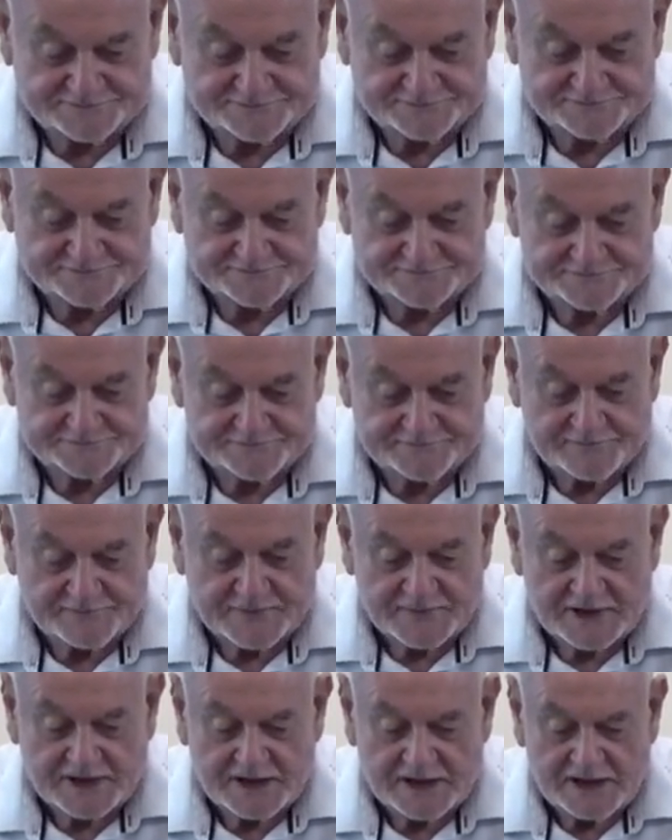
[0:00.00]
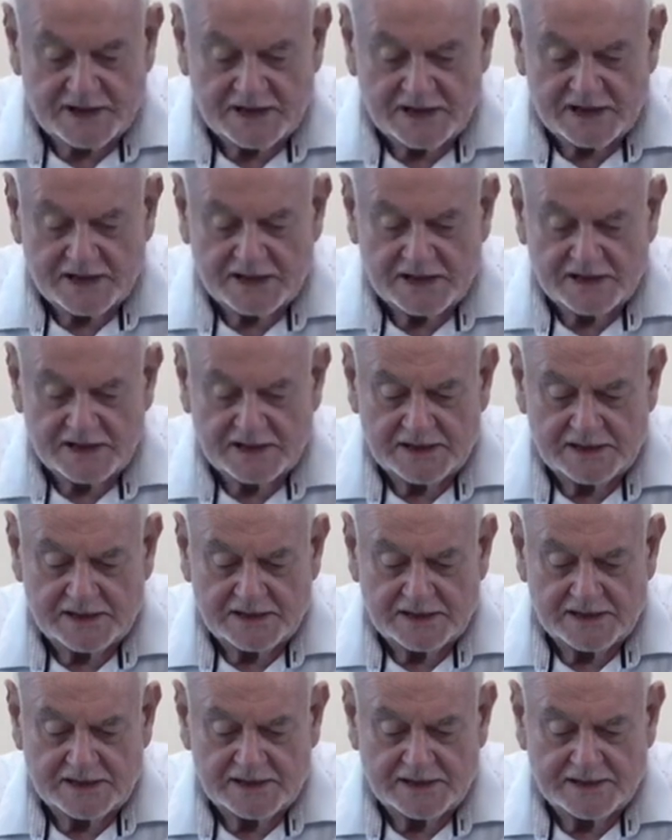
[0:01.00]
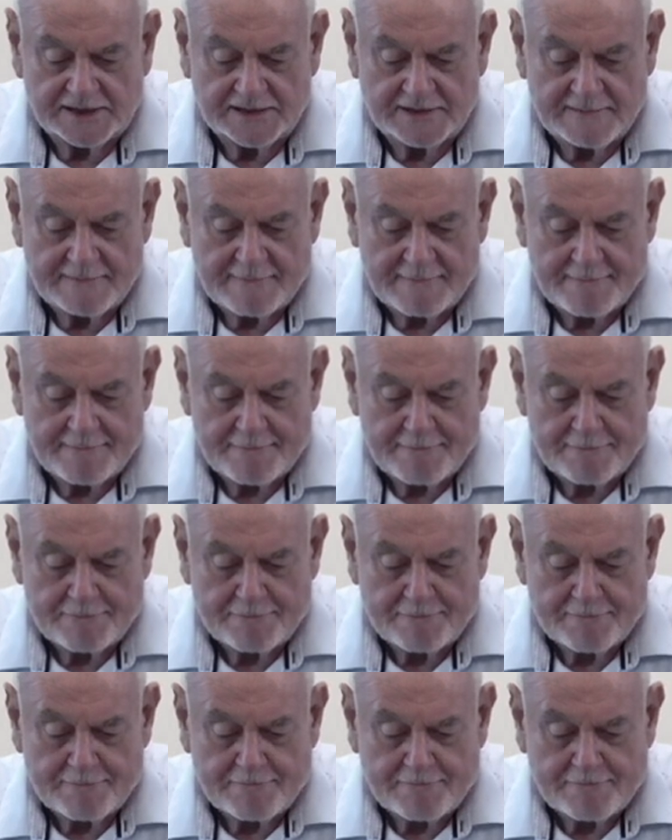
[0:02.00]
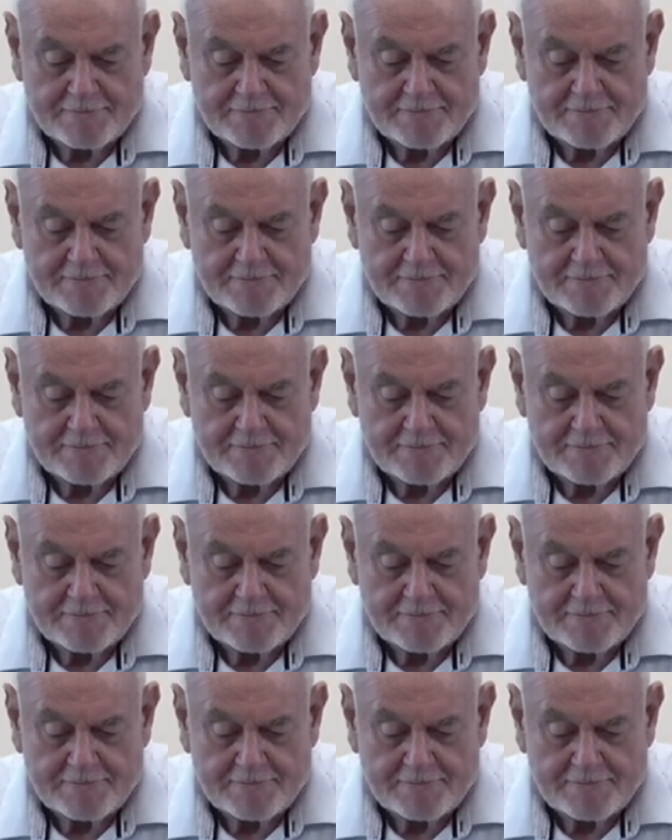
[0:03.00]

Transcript: [no speech]